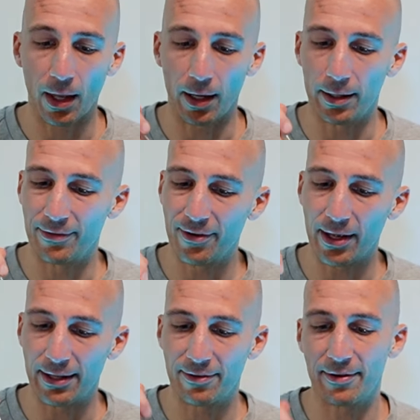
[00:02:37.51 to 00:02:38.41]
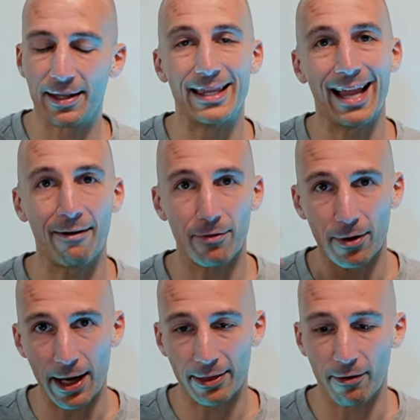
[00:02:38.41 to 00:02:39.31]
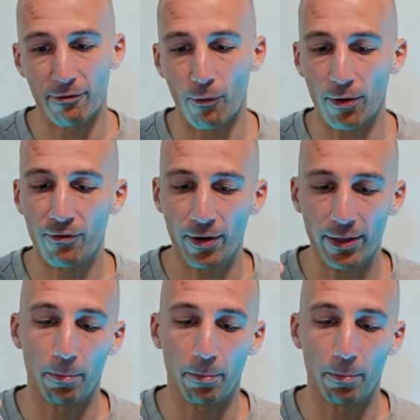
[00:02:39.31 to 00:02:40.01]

It's not at the forefront.